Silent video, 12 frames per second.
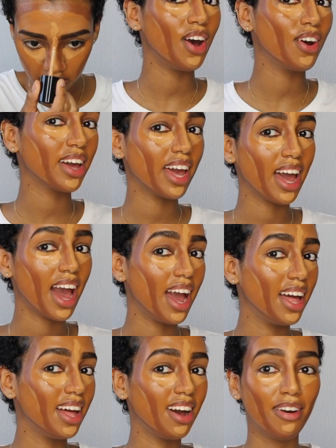Okay,
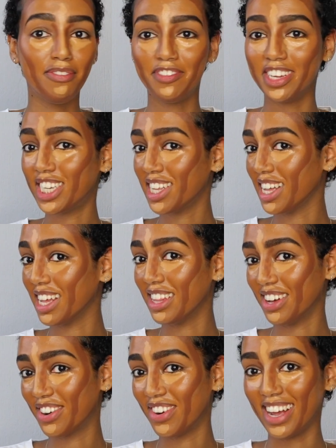I officially
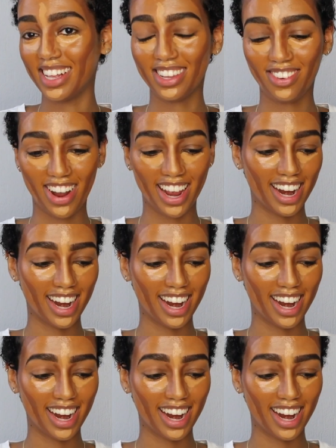look crazy right